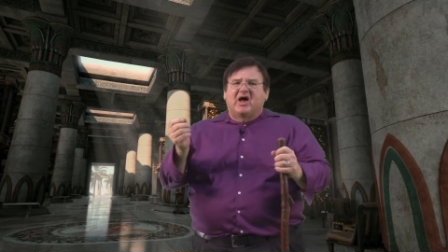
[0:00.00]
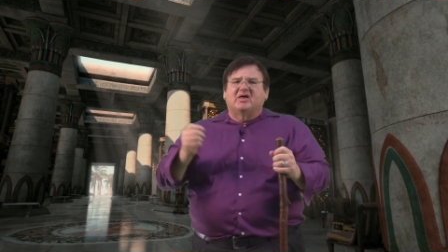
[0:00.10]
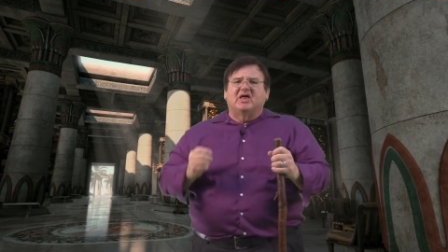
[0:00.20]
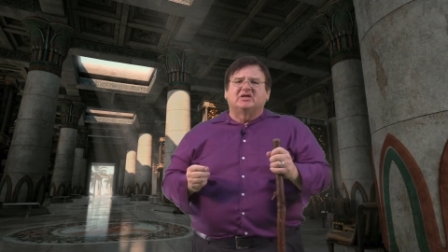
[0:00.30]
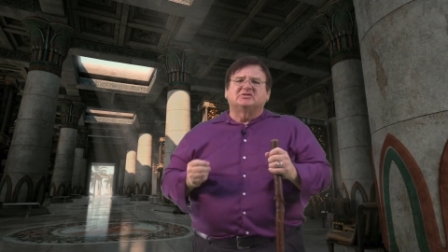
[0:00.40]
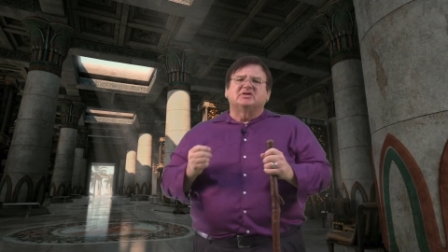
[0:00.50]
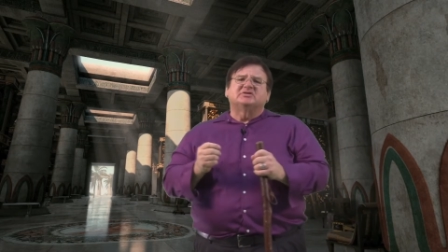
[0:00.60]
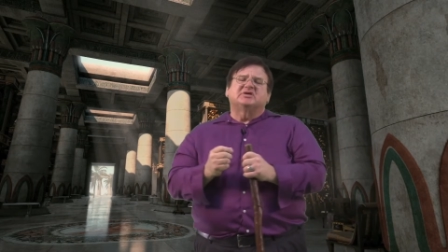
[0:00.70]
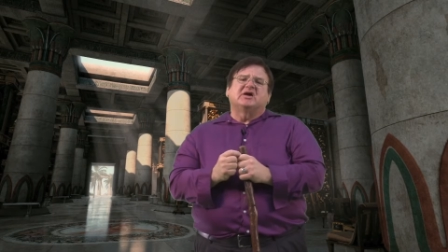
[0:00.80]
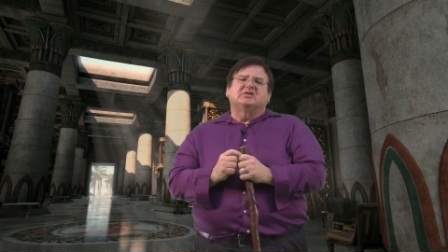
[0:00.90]
biologically
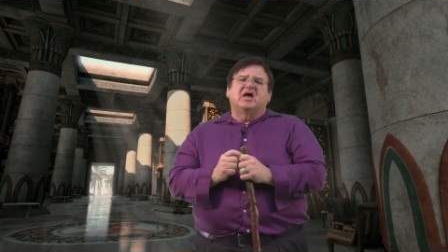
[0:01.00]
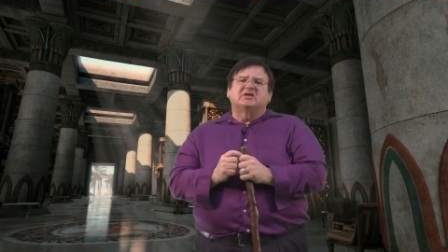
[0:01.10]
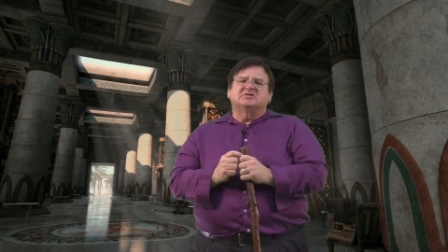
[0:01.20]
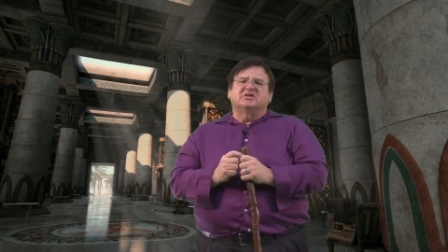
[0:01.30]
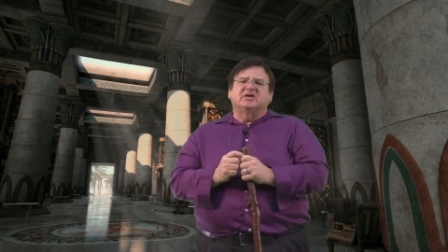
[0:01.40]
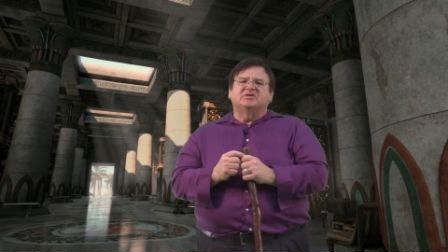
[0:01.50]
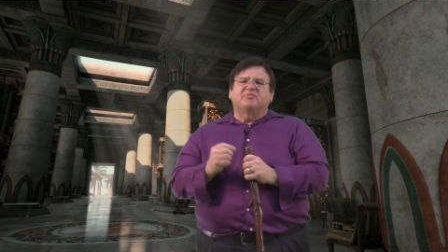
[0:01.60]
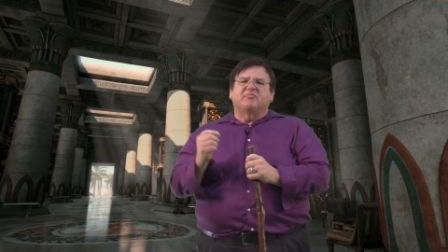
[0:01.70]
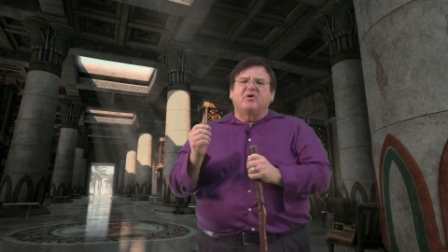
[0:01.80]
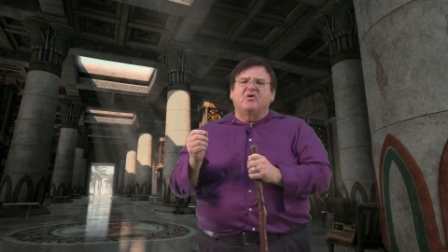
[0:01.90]
and psychologically, is
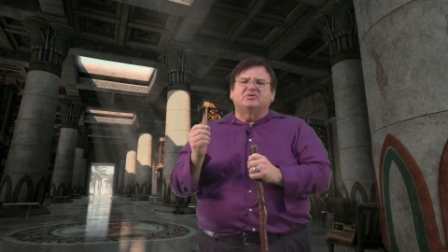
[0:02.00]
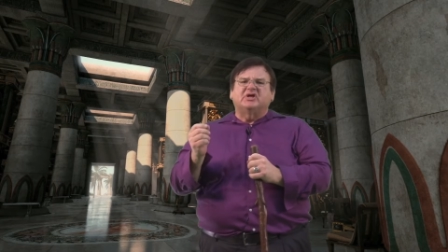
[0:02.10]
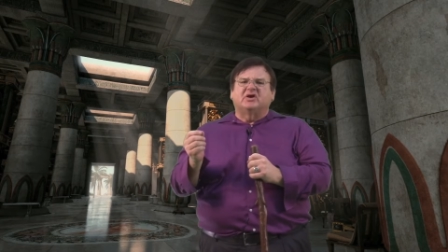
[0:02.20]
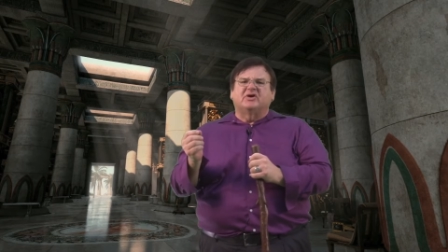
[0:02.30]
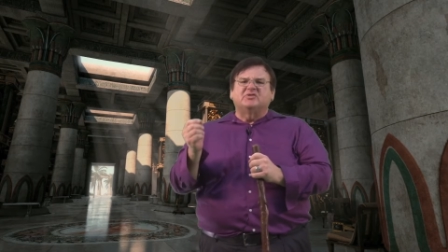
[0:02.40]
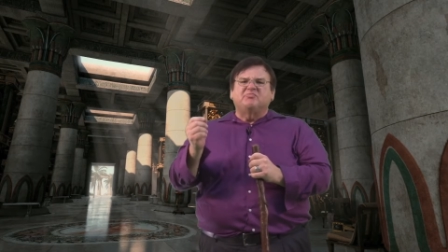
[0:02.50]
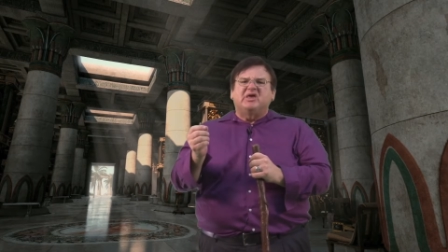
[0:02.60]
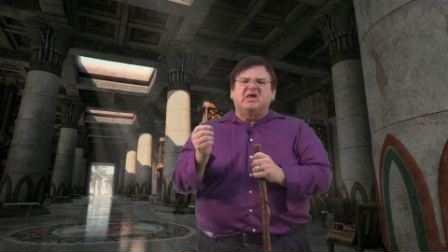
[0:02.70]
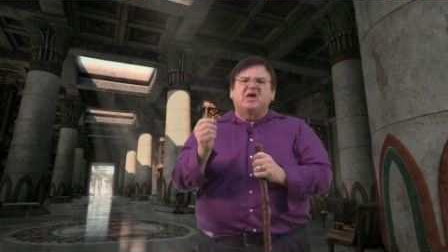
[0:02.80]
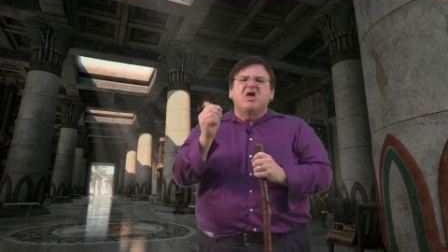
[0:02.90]
proposed here as
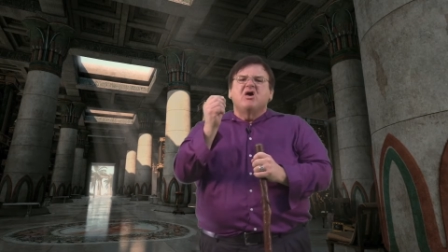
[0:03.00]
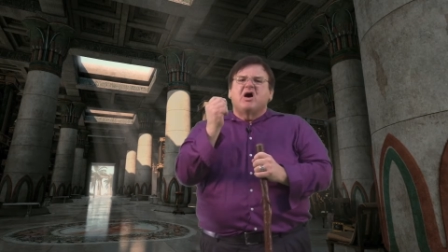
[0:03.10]
being